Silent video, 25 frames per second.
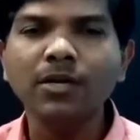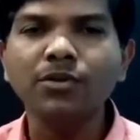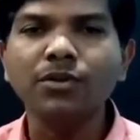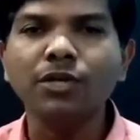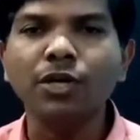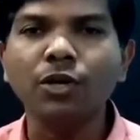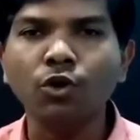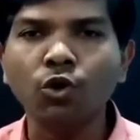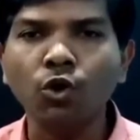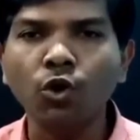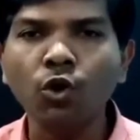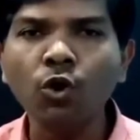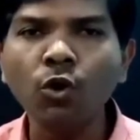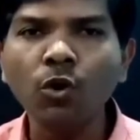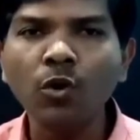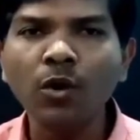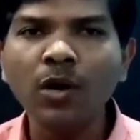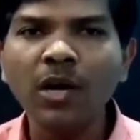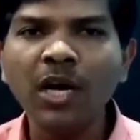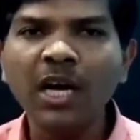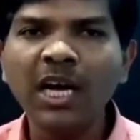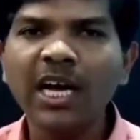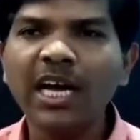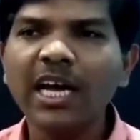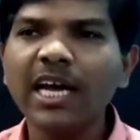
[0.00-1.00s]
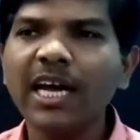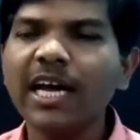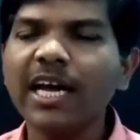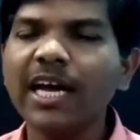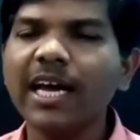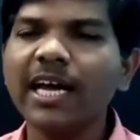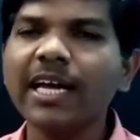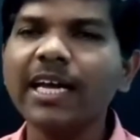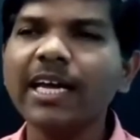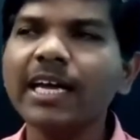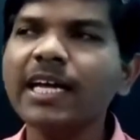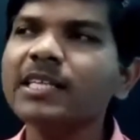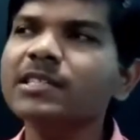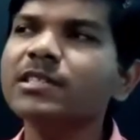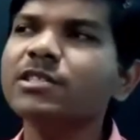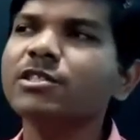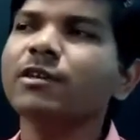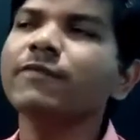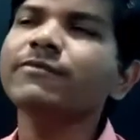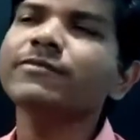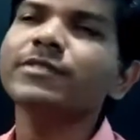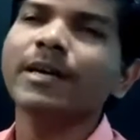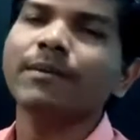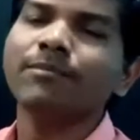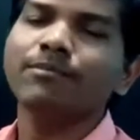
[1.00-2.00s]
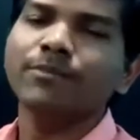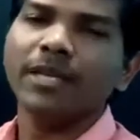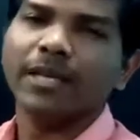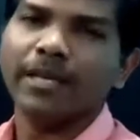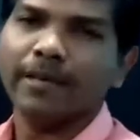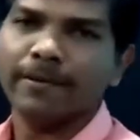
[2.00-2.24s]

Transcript: they go against of something